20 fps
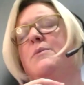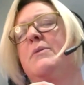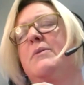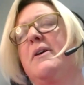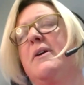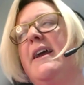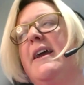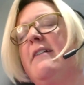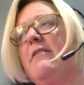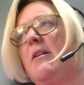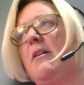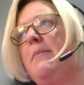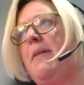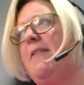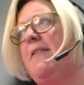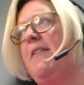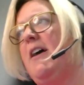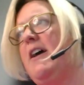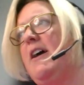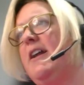We were hearing about
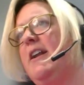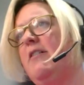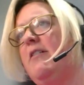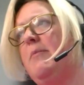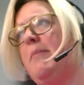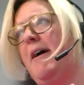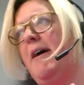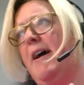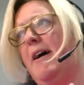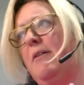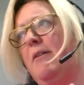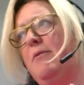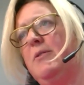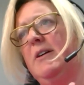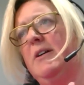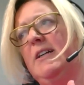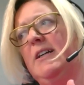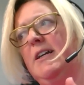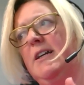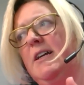that earlier, about how,
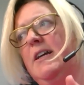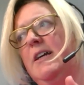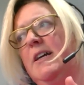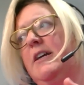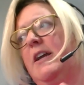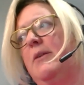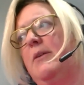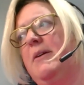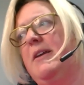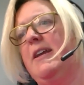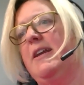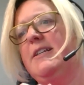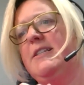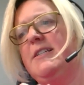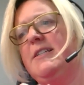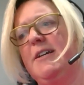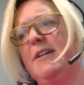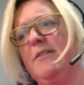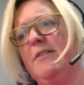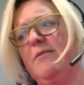you know, we need
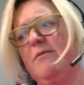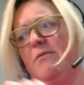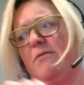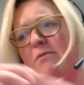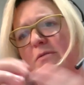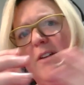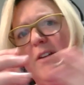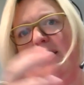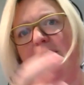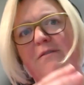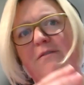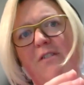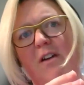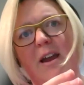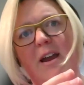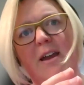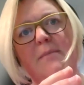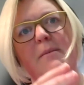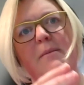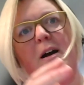to
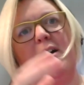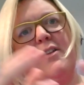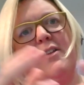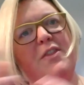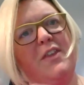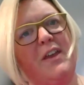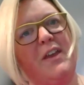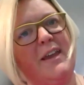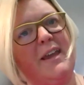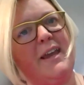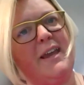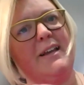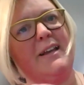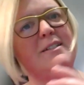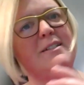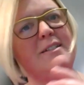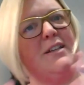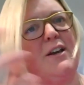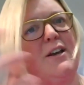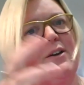reframe our thinking
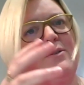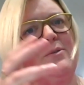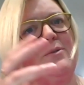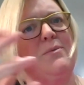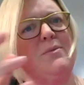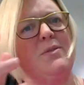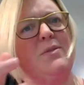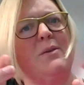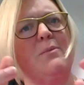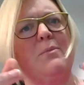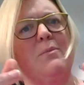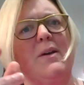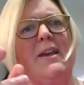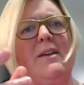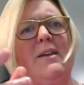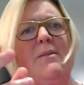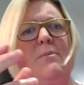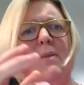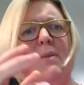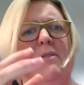so that
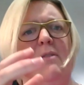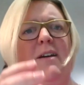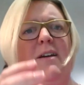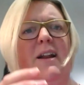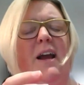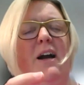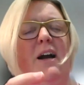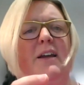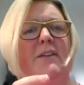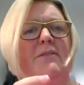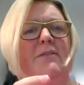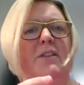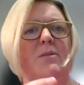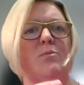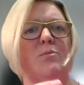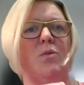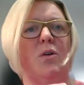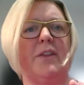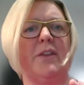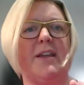we really are giving them
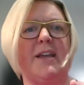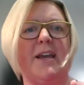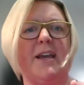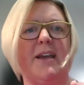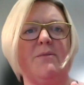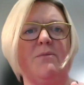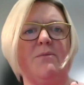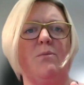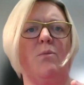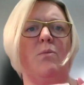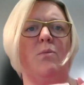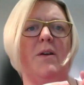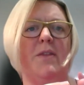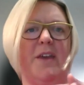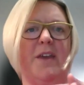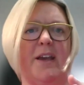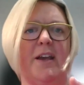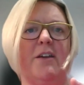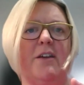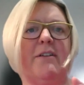what they need
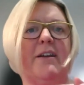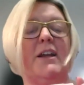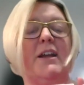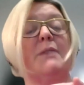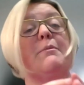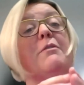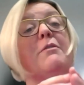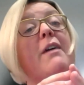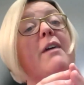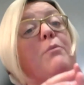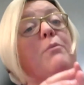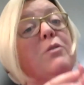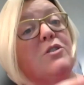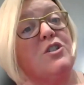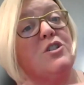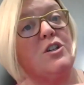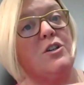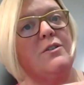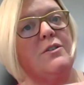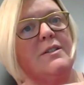within curriculum around what
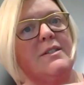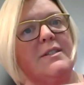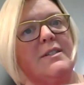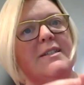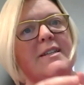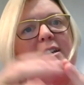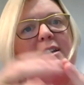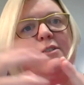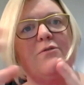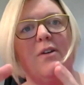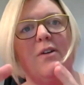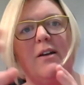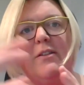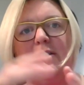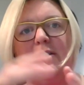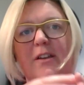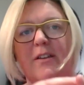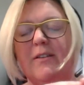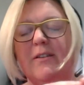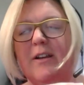students need, rather
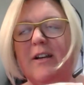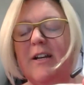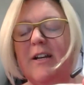than